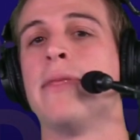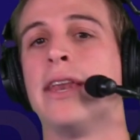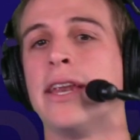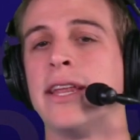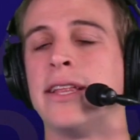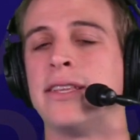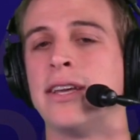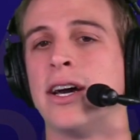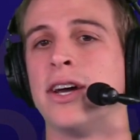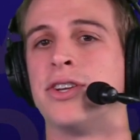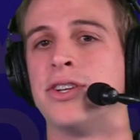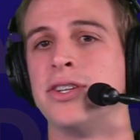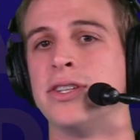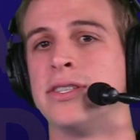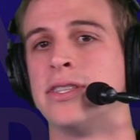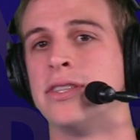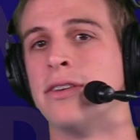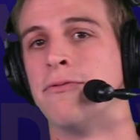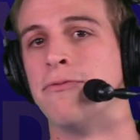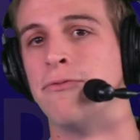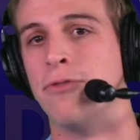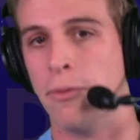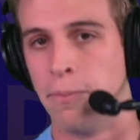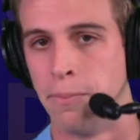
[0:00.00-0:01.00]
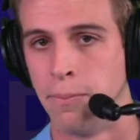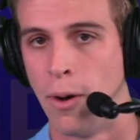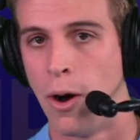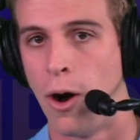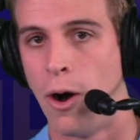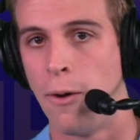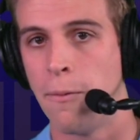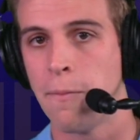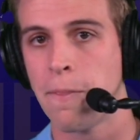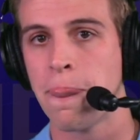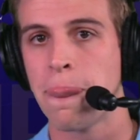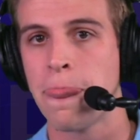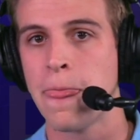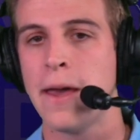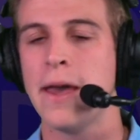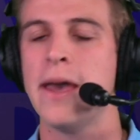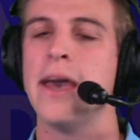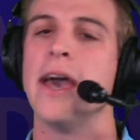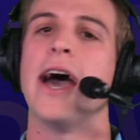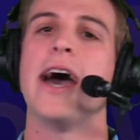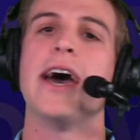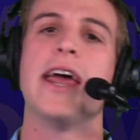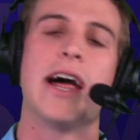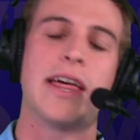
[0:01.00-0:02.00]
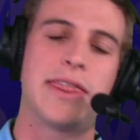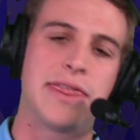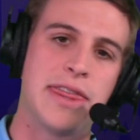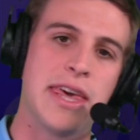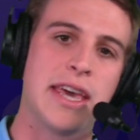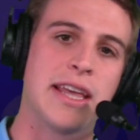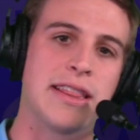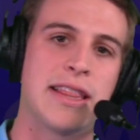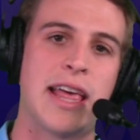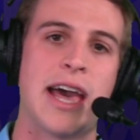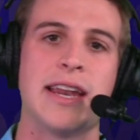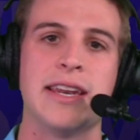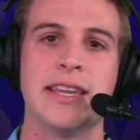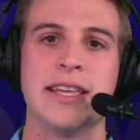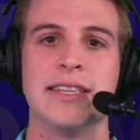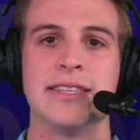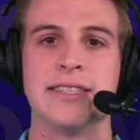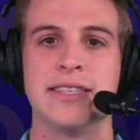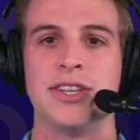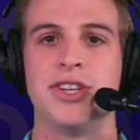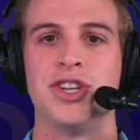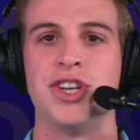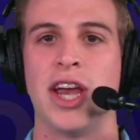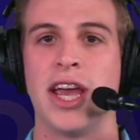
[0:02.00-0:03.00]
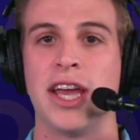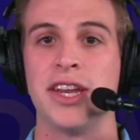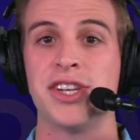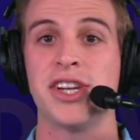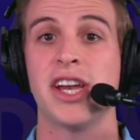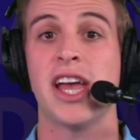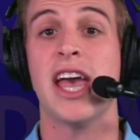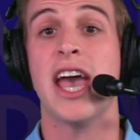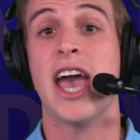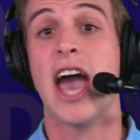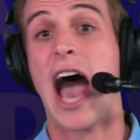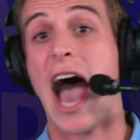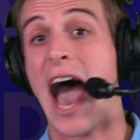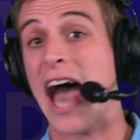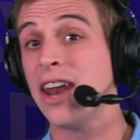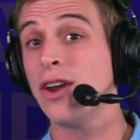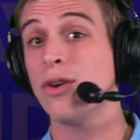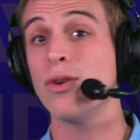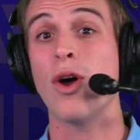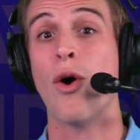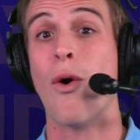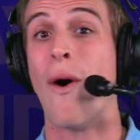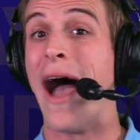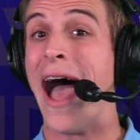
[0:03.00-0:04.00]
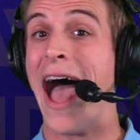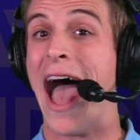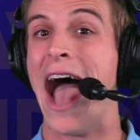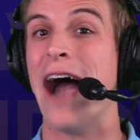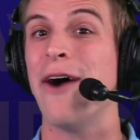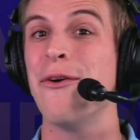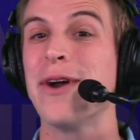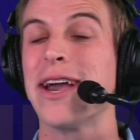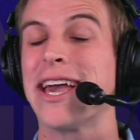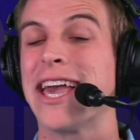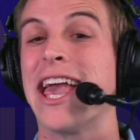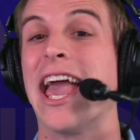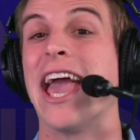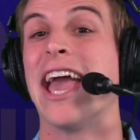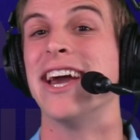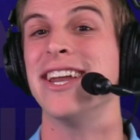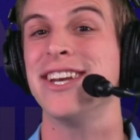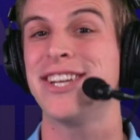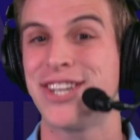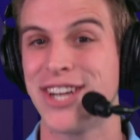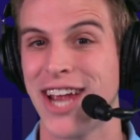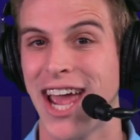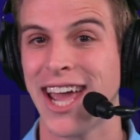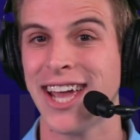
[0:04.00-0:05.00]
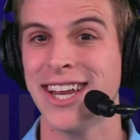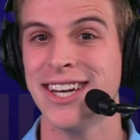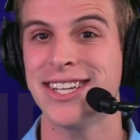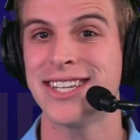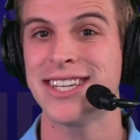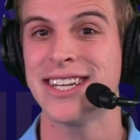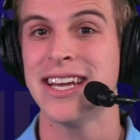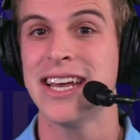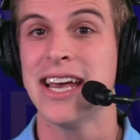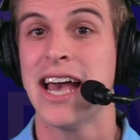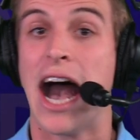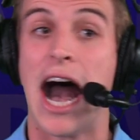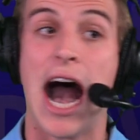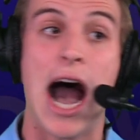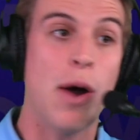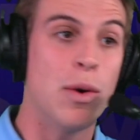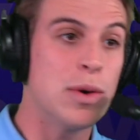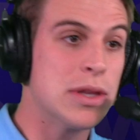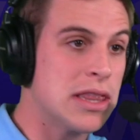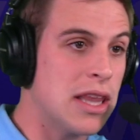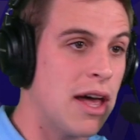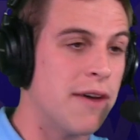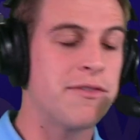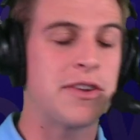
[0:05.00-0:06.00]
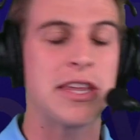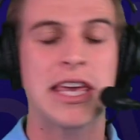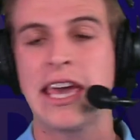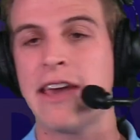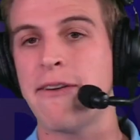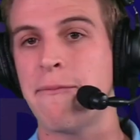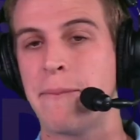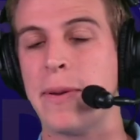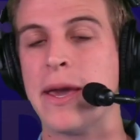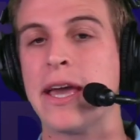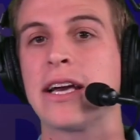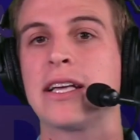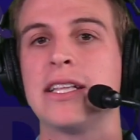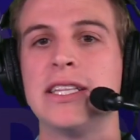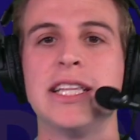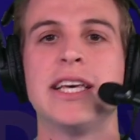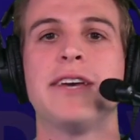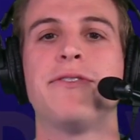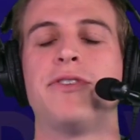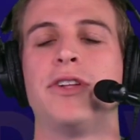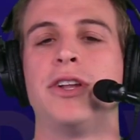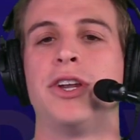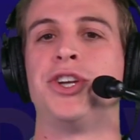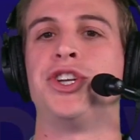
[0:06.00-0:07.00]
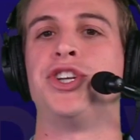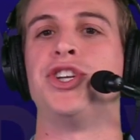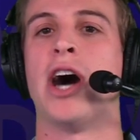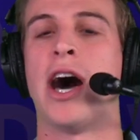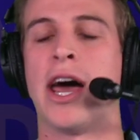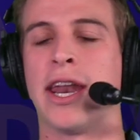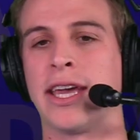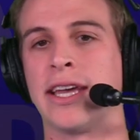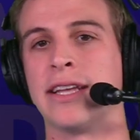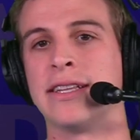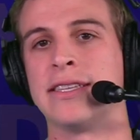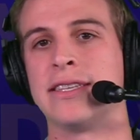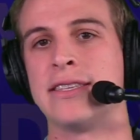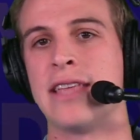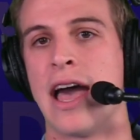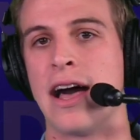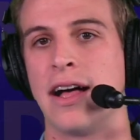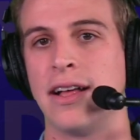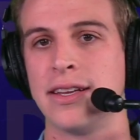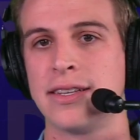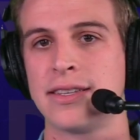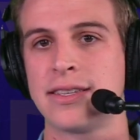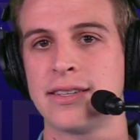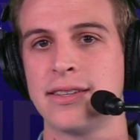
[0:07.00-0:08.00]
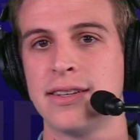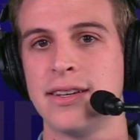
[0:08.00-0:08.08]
that he touches the football. And I think that needs to change. I don't know how it can change. I would love to give Ben Cleveland a shot against Dallas.